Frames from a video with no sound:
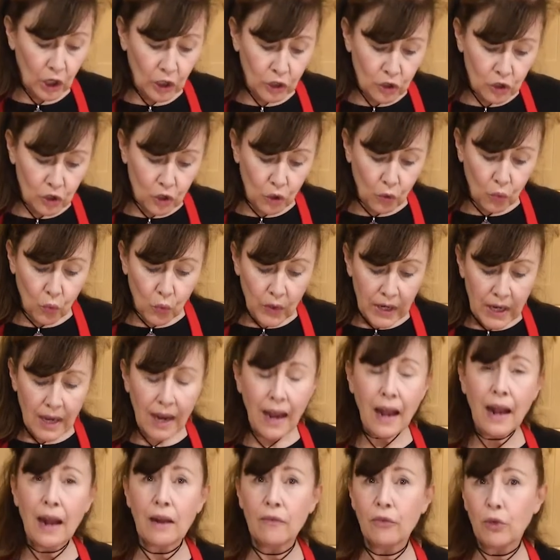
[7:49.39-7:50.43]
So we
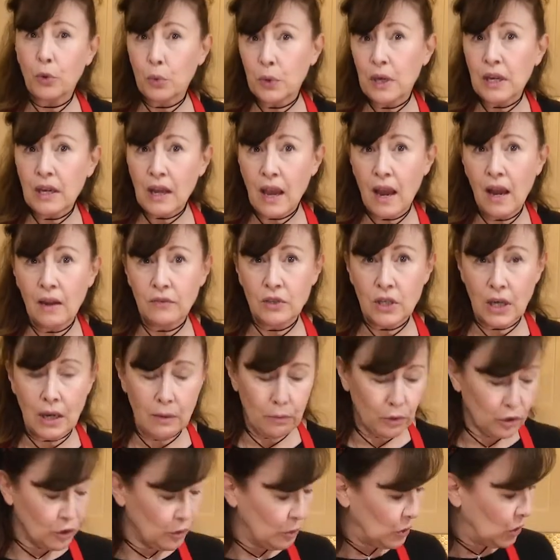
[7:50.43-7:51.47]
have 3.5
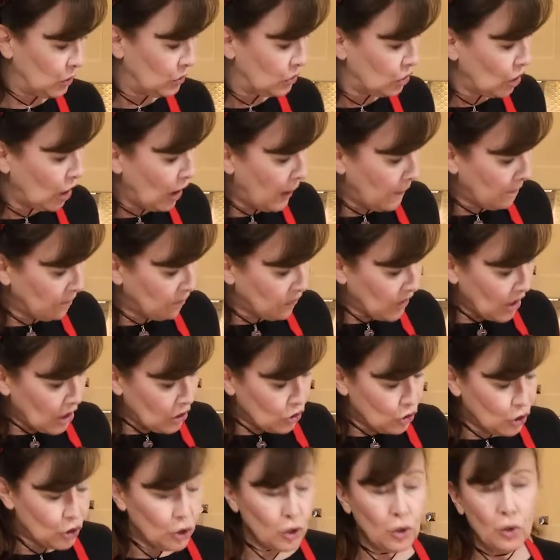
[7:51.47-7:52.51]
tablespoons,
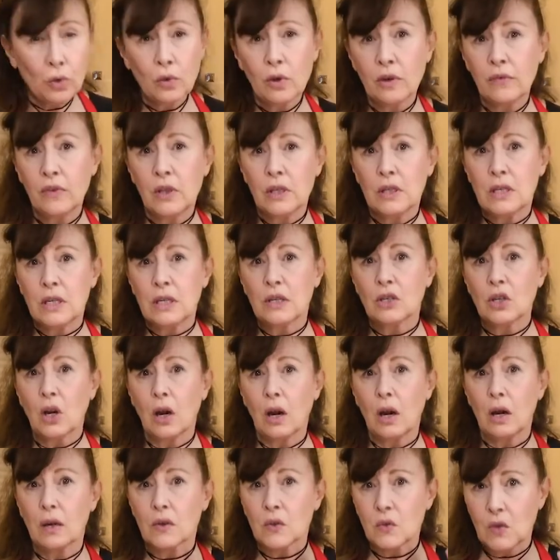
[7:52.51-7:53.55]
2 of the
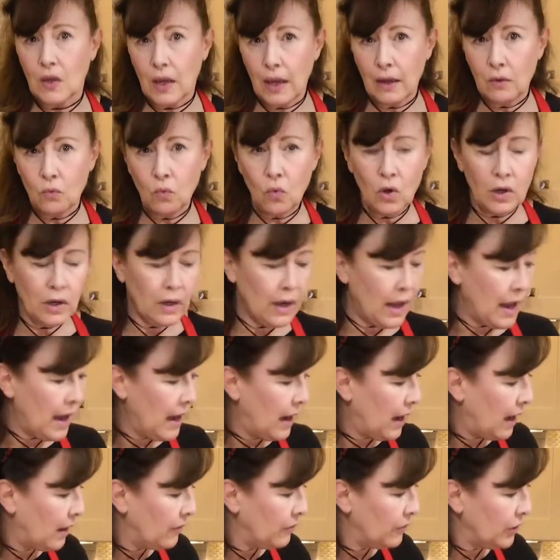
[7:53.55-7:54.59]
detox and
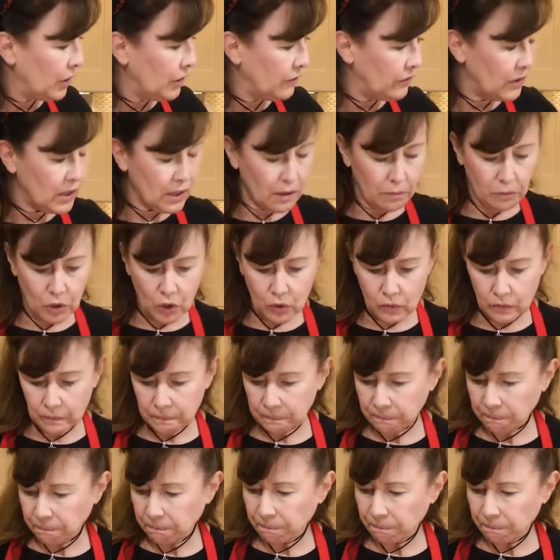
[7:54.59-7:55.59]
1.5 of the immune.